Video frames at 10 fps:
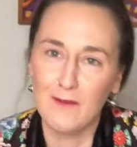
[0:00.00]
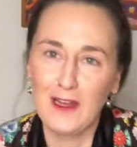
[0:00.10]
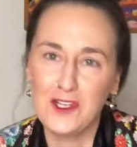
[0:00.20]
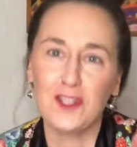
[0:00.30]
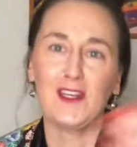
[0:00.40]

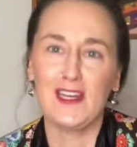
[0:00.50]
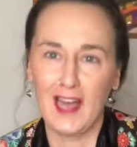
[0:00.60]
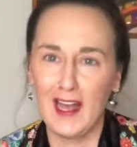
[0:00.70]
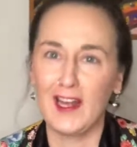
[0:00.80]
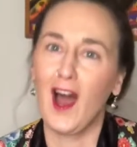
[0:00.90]
Eventually
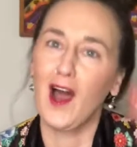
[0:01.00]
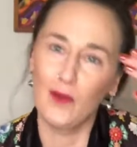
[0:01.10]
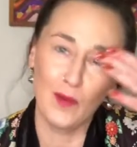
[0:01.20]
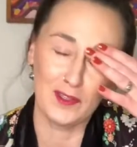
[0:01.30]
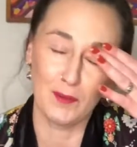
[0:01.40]
I
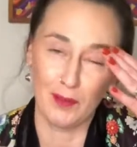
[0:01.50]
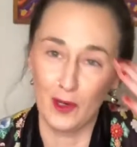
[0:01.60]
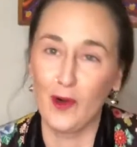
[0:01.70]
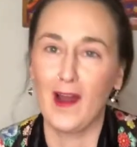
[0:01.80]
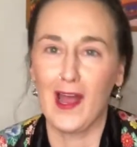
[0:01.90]
got with the
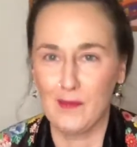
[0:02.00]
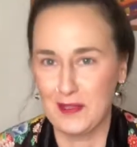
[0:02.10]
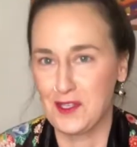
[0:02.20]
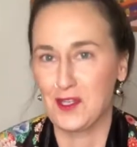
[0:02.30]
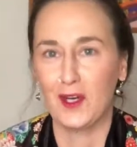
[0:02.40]
program
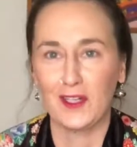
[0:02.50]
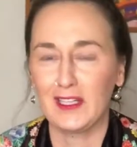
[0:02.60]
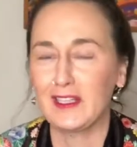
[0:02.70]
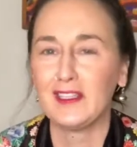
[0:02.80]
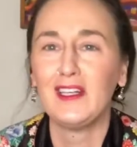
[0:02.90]
and
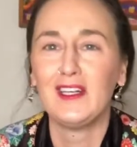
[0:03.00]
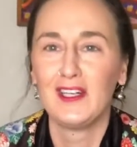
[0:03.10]
started